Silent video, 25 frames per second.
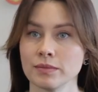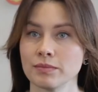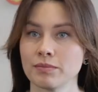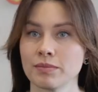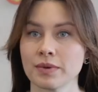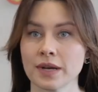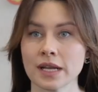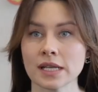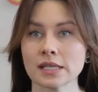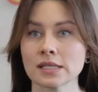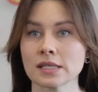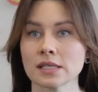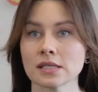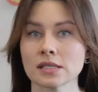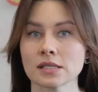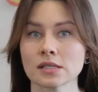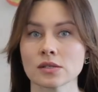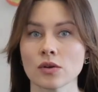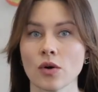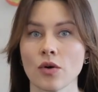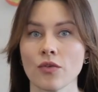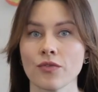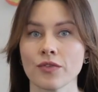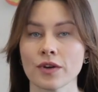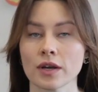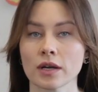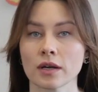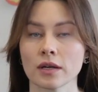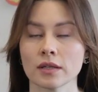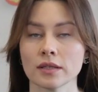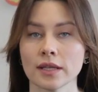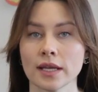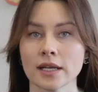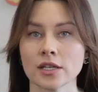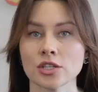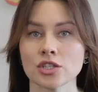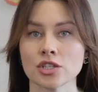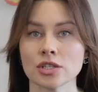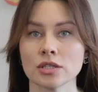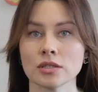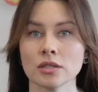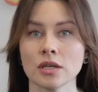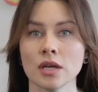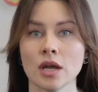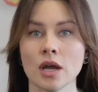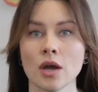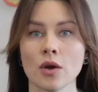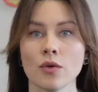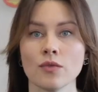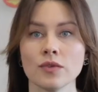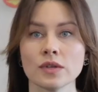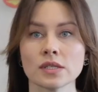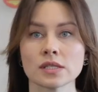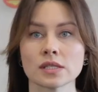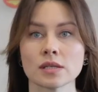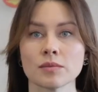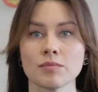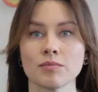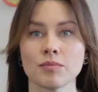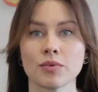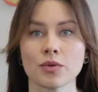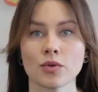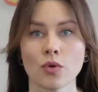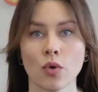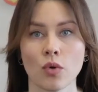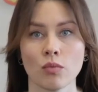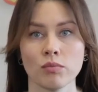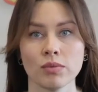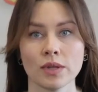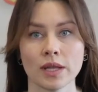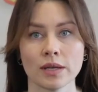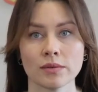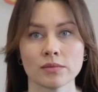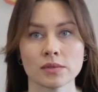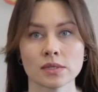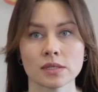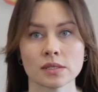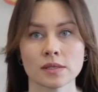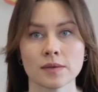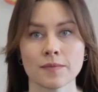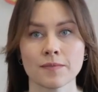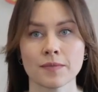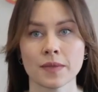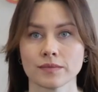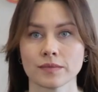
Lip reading: presence of a connection with the problems,